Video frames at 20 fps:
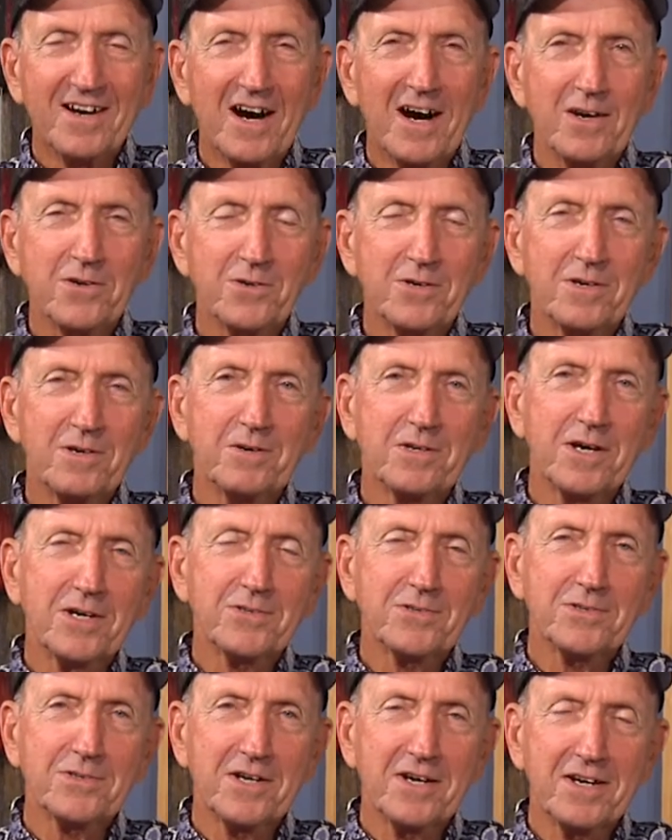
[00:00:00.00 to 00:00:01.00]
Uh,
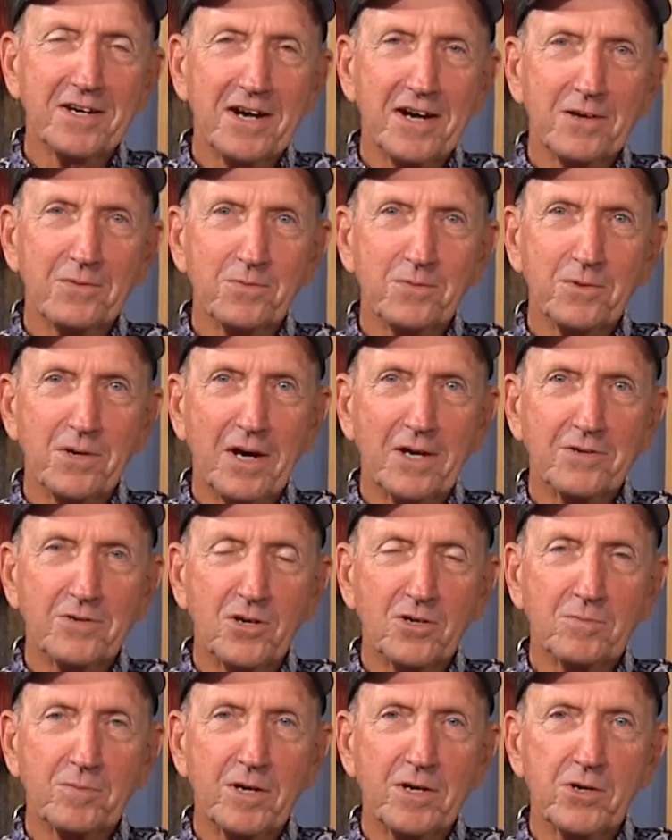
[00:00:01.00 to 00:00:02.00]
yesterday, I, I
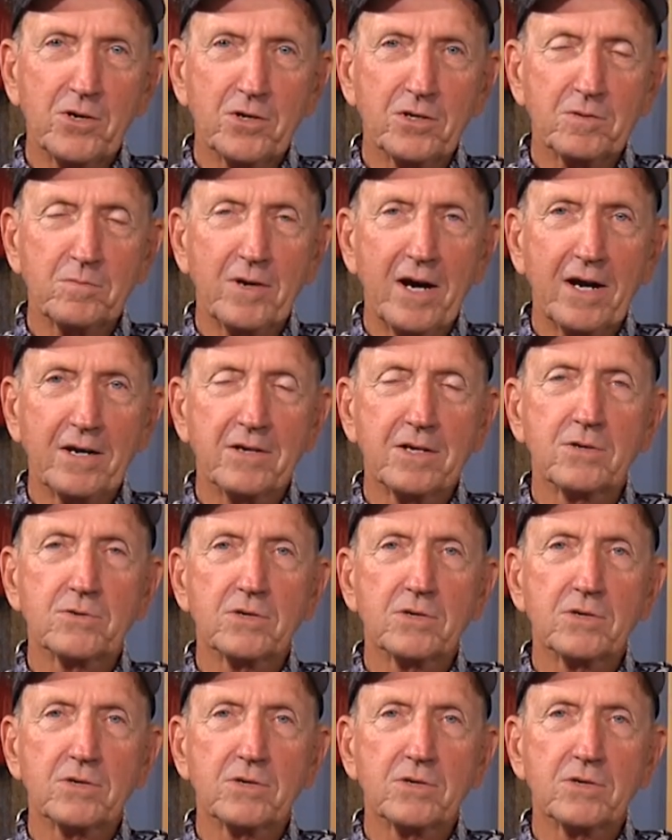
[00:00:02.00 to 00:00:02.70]
talked about Hurricane Michael.